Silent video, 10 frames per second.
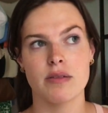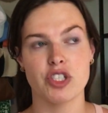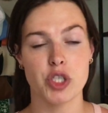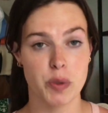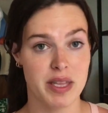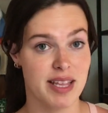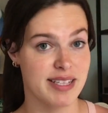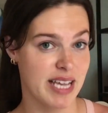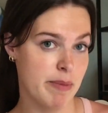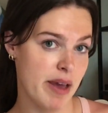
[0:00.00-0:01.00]
doing these
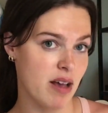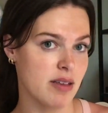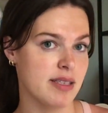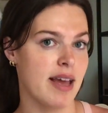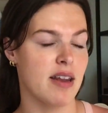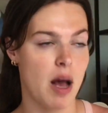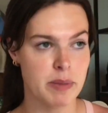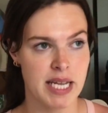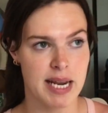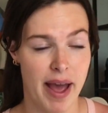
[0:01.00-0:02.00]
emails and
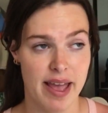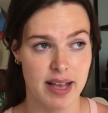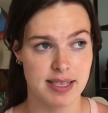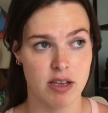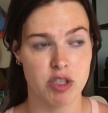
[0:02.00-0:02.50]
updating my Excel